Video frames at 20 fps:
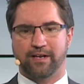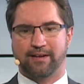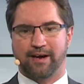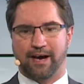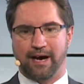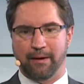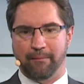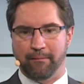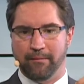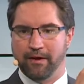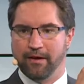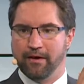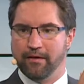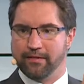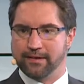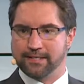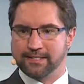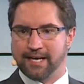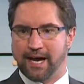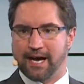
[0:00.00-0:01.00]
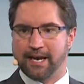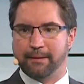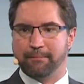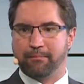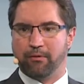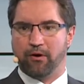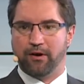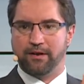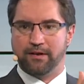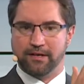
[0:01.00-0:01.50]
time. The starting
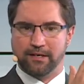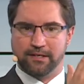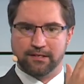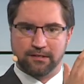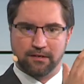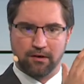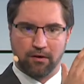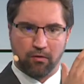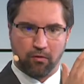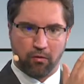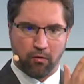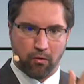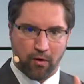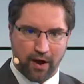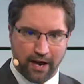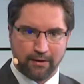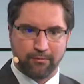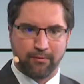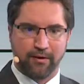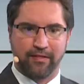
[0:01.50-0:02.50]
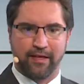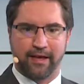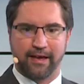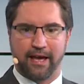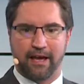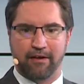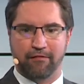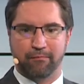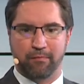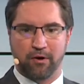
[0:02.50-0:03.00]
point is right when they
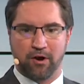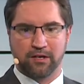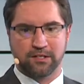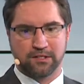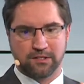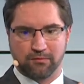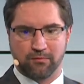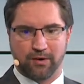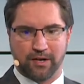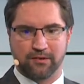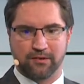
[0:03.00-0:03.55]
gave birth,